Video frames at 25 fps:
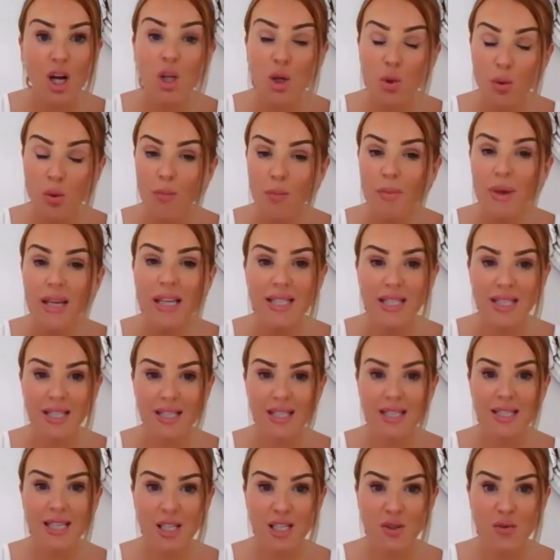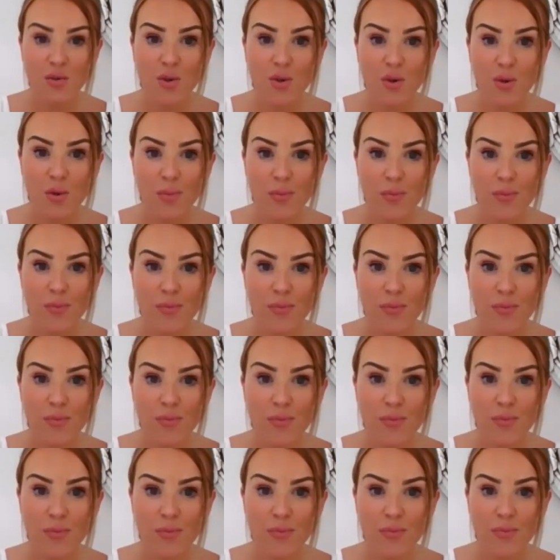and you will be successful.
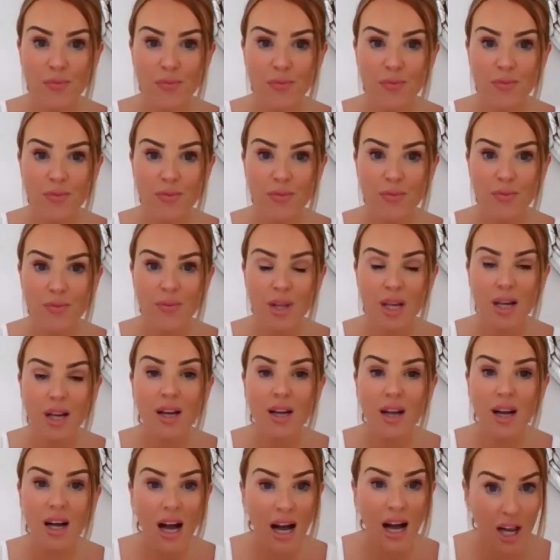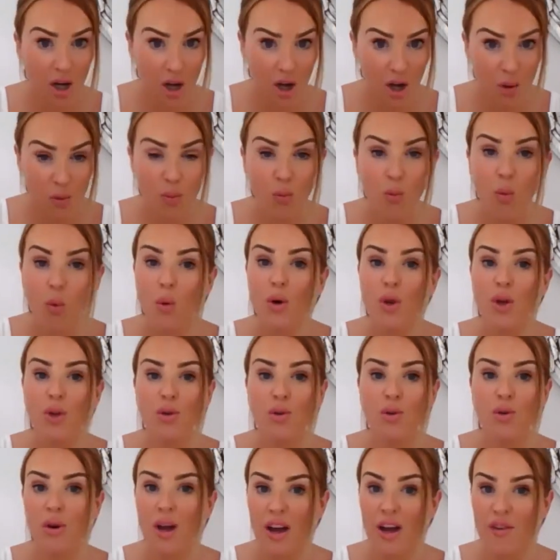And I will walk you
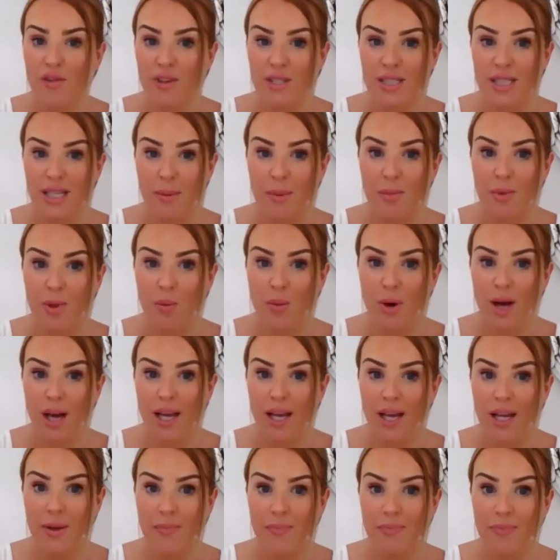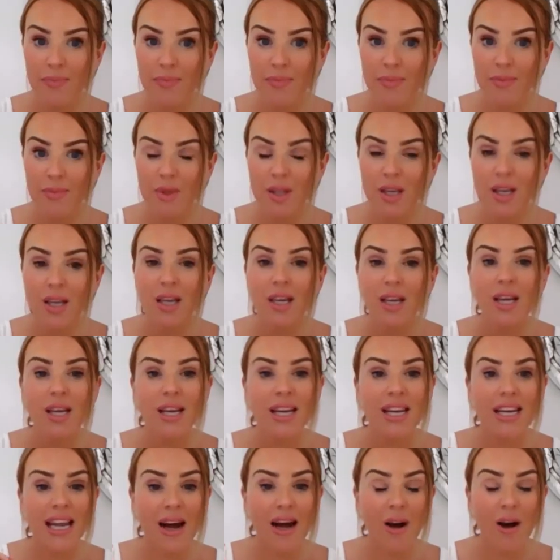through every step of the way.
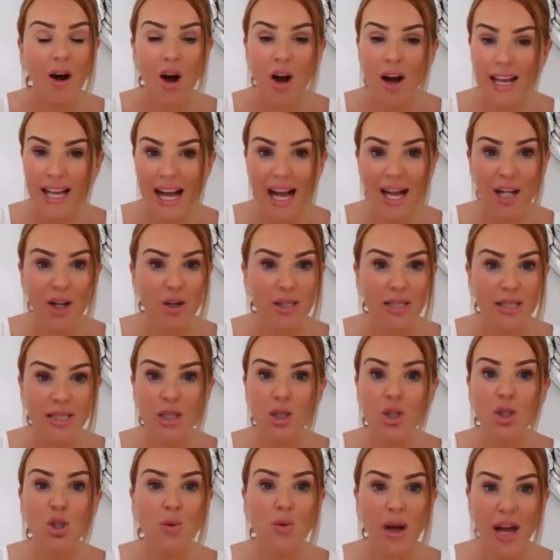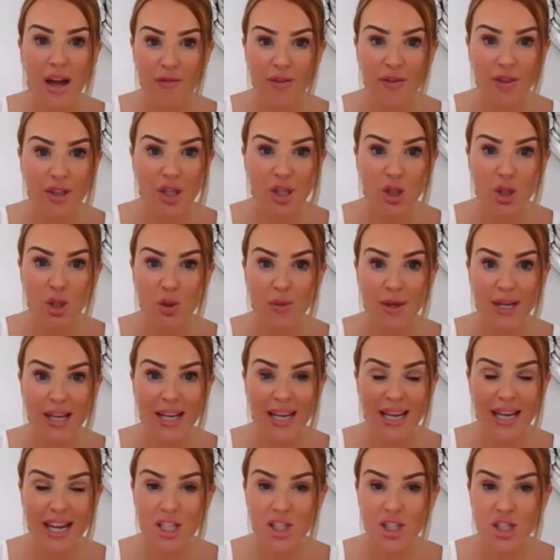Now, I cannot teach you everything to do with
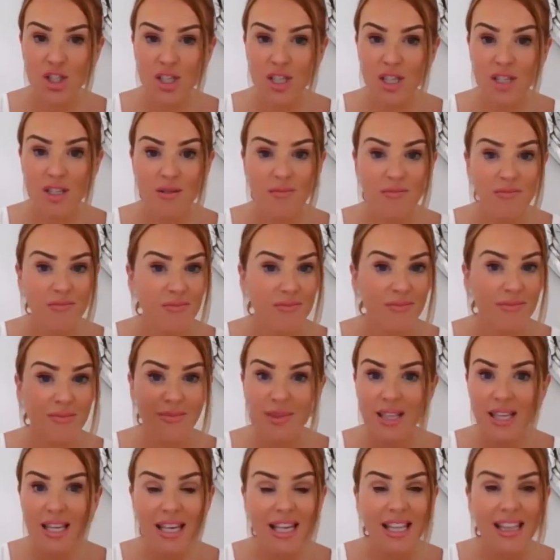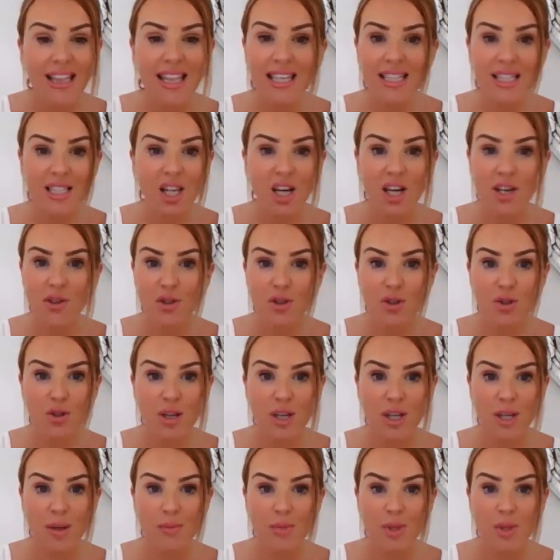connection in these live
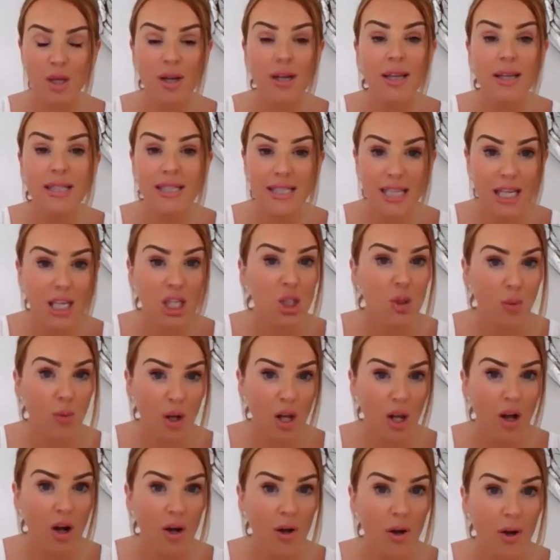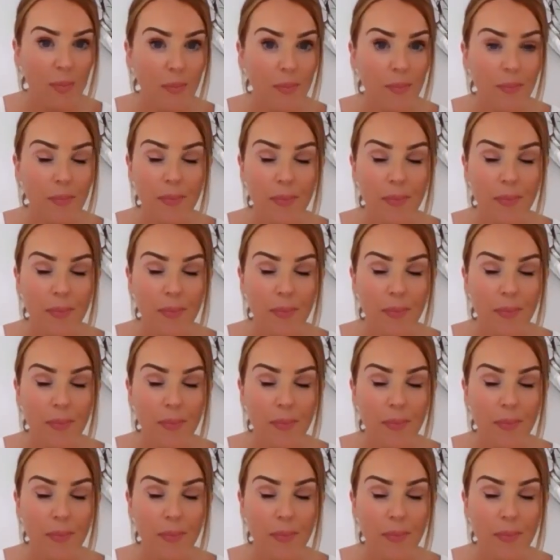streams. I can teach you a lot,